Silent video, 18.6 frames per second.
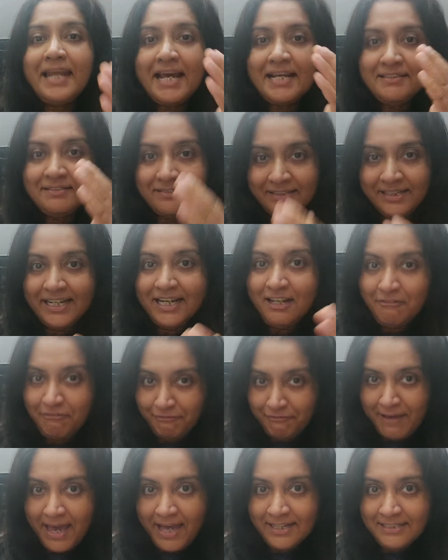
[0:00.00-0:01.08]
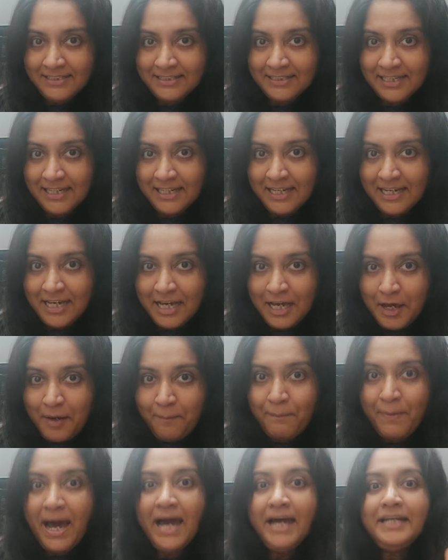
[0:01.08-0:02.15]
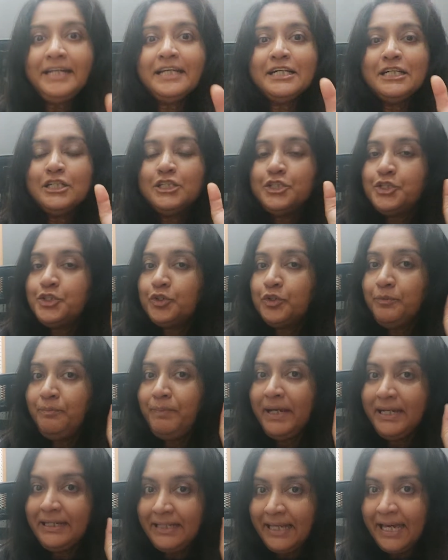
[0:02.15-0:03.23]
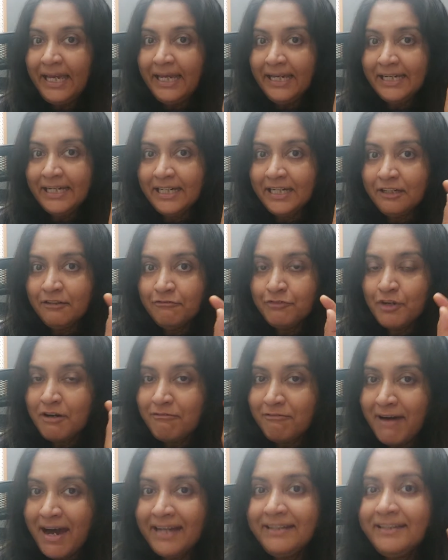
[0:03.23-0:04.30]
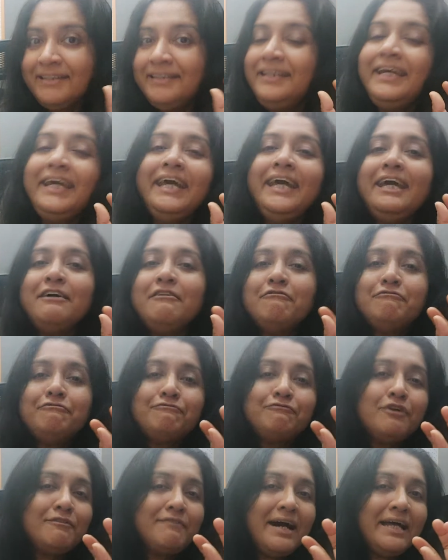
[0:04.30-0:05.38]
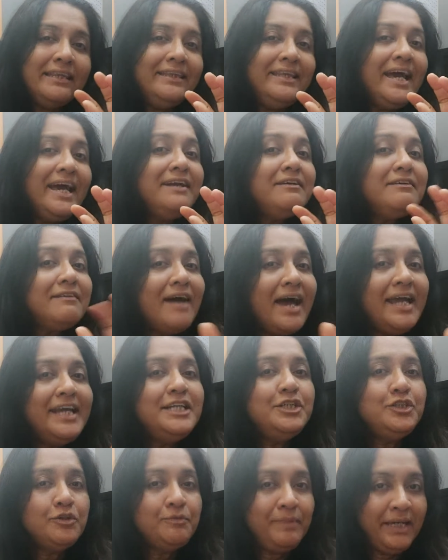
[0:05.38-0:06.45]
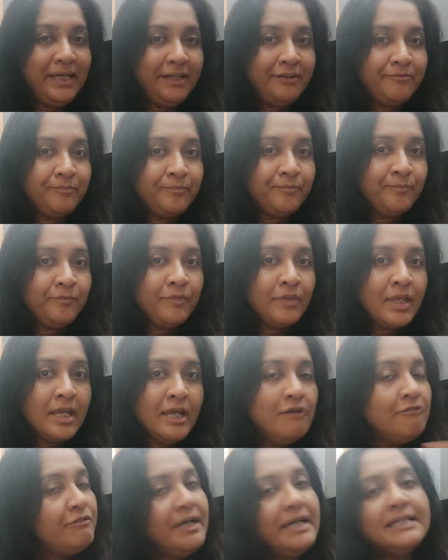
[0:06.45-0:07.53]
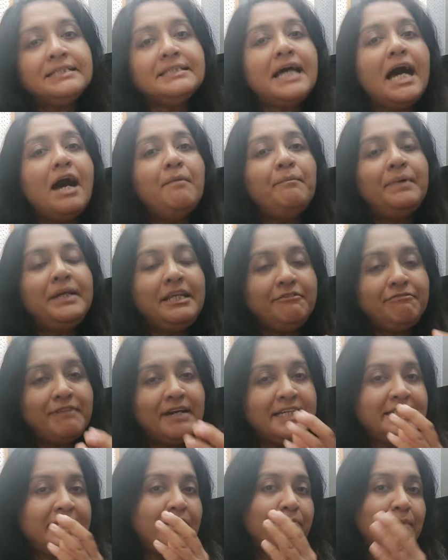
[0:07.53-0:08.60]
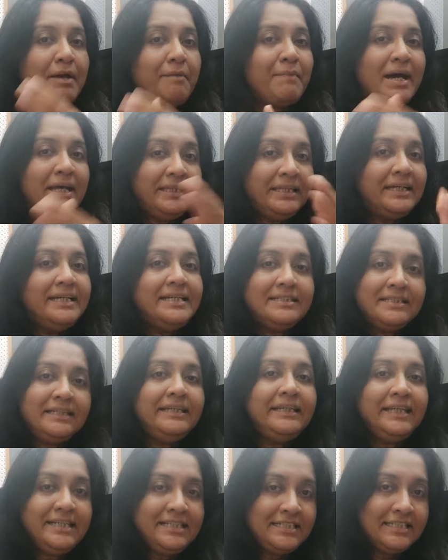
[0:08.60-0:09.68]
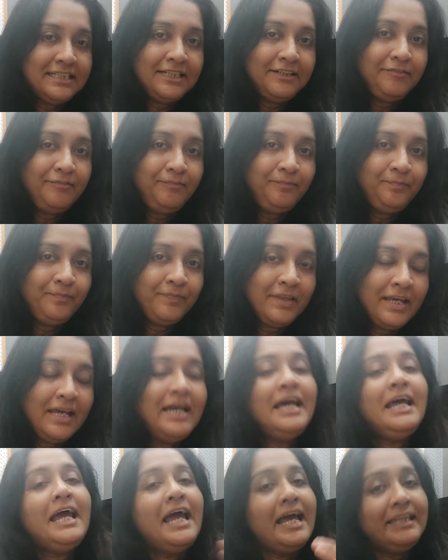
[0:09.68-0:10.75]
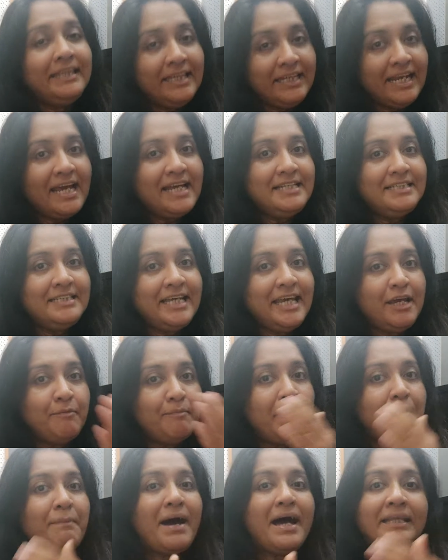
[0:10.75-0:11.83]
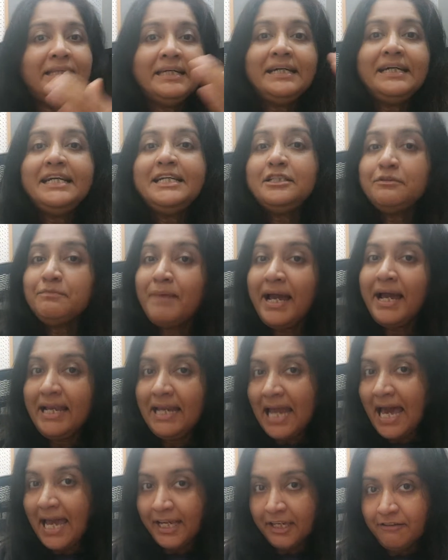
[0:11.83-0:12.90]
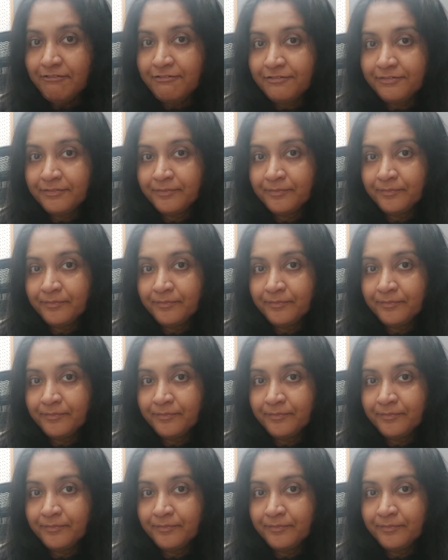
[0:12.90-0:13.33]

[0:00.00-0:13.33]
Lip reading: as real facts, but should be taken for what they are trying to mean. For example, if I say my mother is a teacher, and then I say my mother is my life,